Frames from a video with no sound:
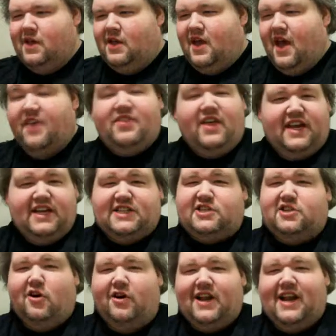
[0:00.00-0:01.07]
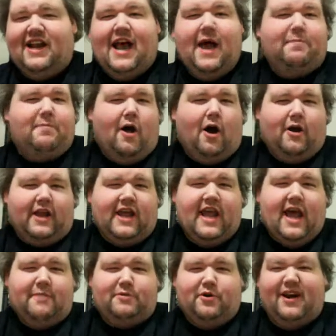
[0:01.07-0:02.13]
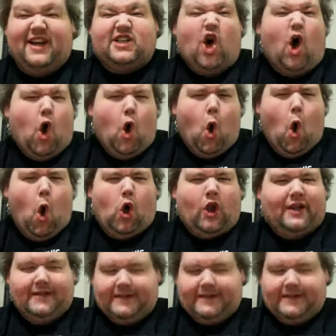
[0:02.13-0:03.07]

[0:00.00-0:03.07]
and then he snorted an Archaeopteryx whole.